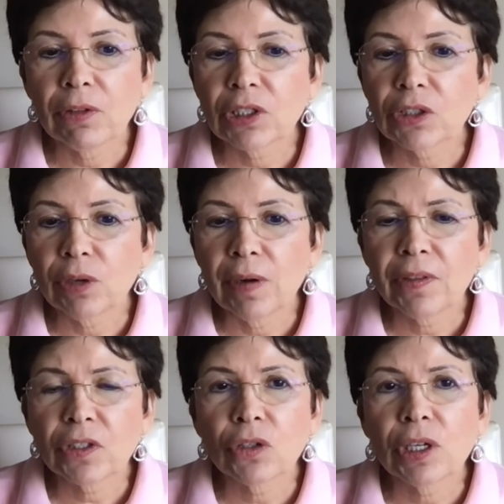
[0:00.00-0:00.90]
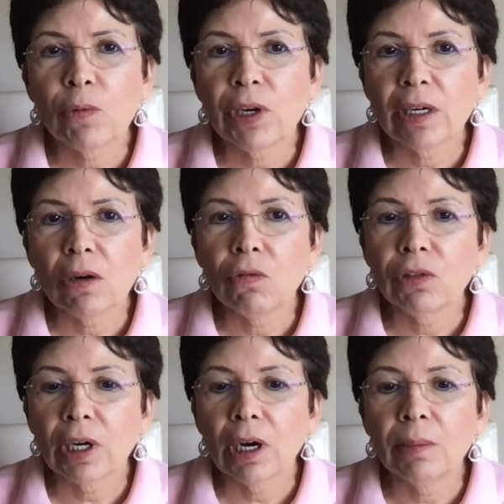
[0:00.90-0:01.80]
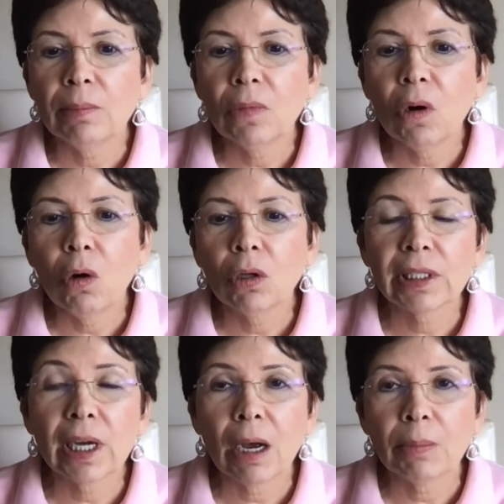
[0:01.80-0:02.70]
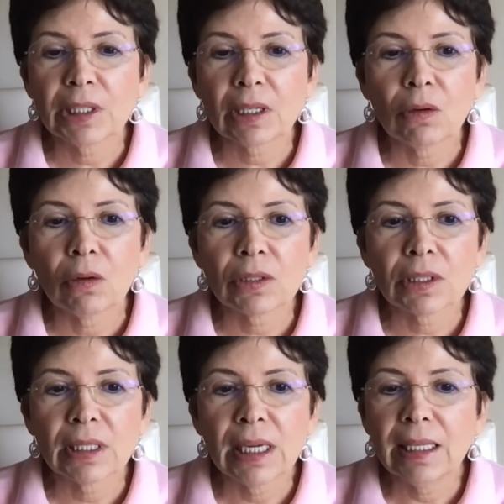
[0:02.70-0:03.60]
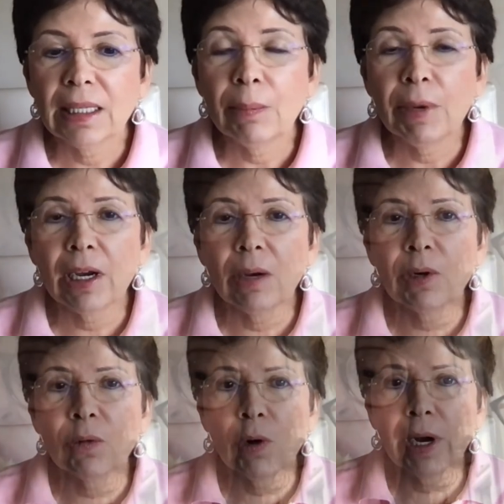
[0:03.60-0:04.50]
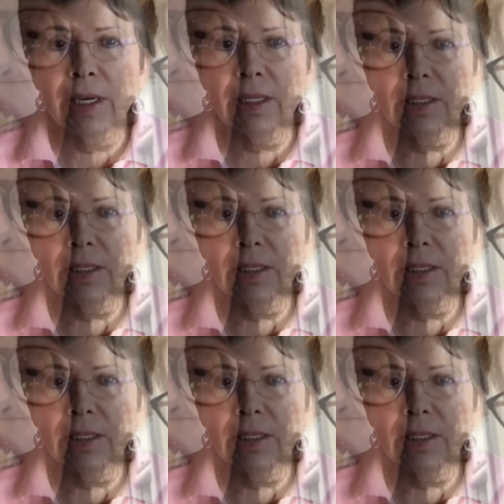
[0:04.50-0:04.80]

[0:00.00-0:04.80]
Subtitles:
strength so that we can overcome all the obstacles that may come our way.